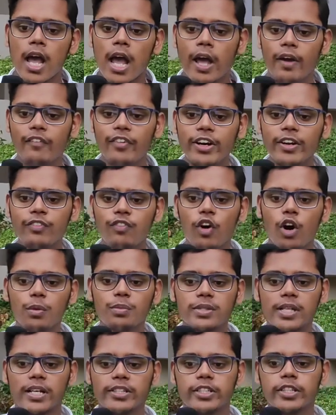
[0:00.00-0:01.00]
Every
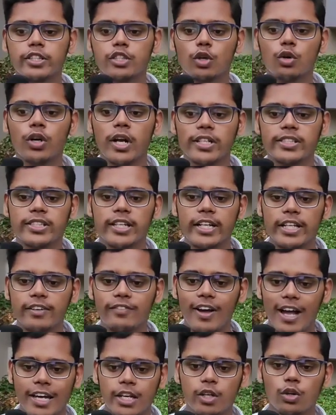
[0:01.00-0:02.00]
form has its own
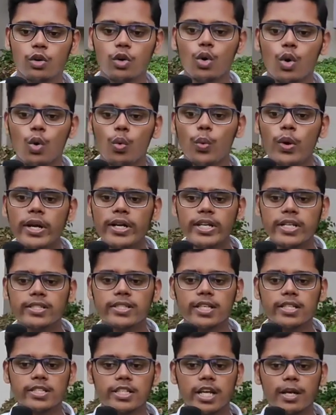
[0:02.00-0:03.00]
aesthetic value. Wheat is
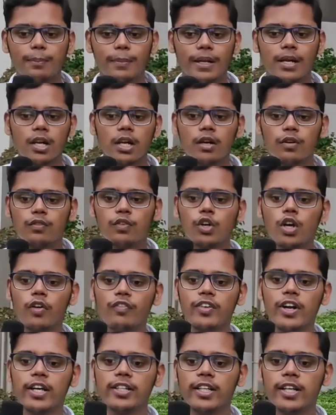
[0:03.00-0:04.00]
the staple food
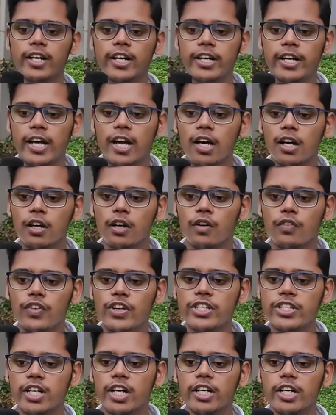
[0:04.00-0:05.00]
of northern India,
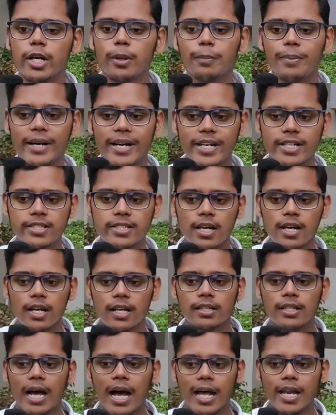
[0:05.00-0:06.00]
featured in breads.
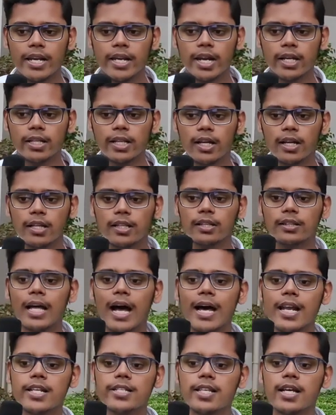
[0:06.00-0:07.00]
Dal
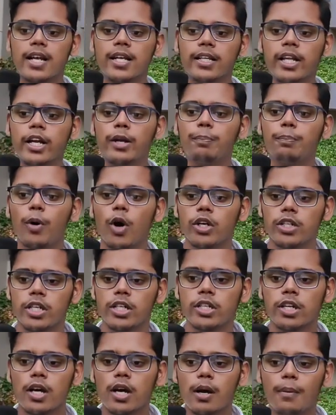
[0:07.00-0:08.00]
is another
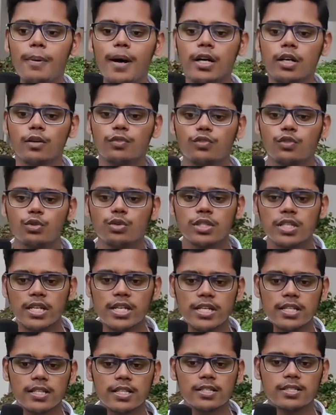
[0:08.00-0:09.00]
important part of
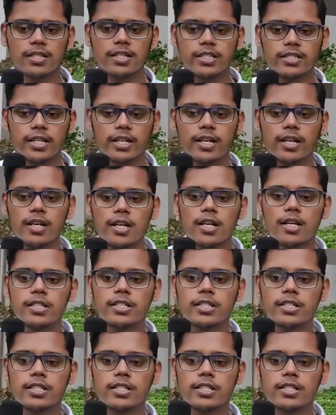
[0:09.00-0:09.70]
cuisine in this region.